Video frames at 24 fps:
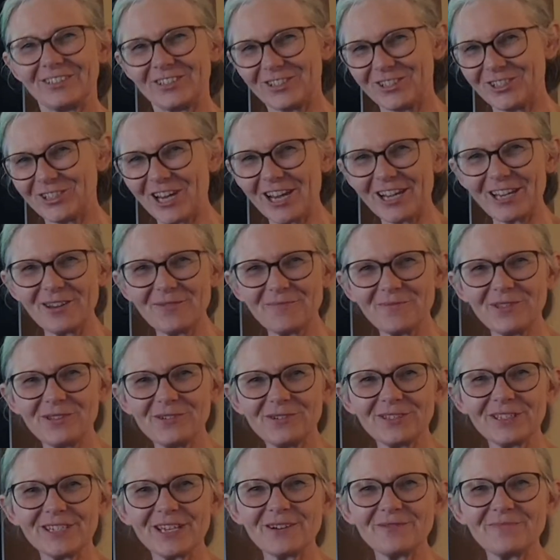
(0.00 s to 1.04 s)
Check it with
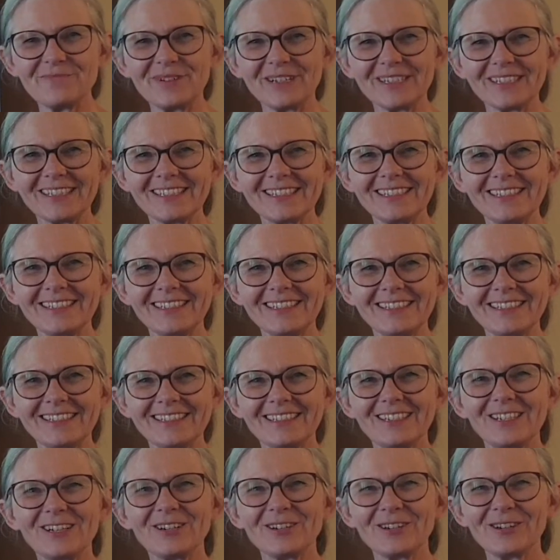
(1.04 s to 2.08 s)
your sound
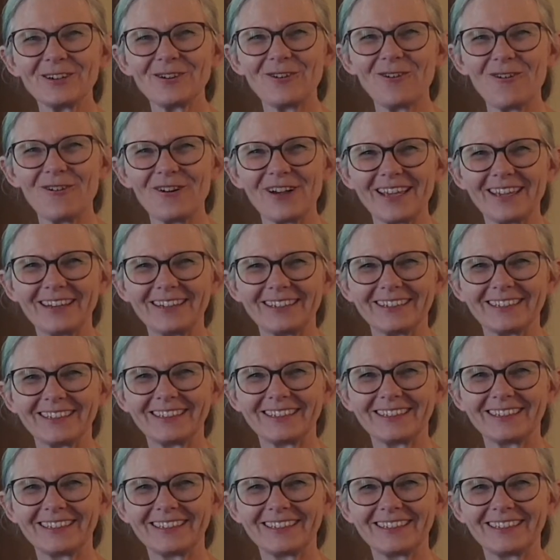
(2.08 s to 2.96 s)
buttons. Coin.